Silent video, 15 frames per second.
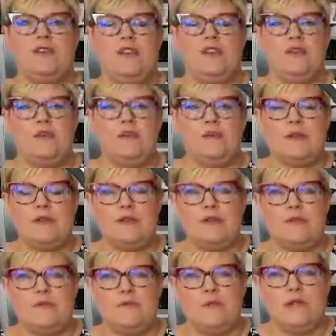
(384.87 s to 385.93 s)
ginormous
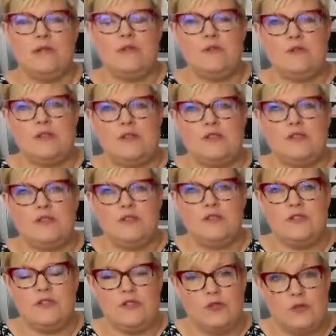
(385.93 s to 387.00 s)
hoop that you could
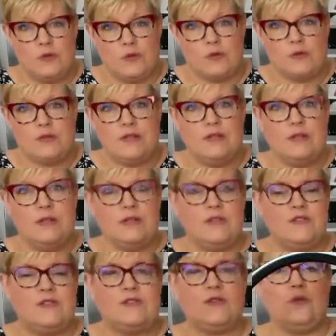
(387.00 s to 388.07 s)
use
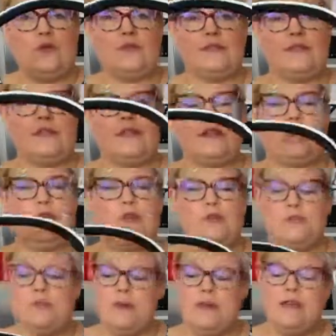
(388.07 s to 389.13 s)
to quilt in the
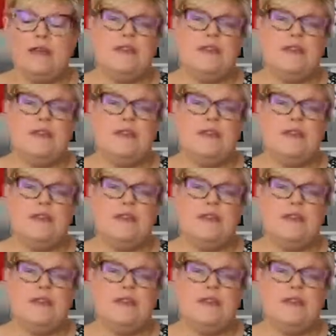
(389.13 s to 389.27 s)
hoop.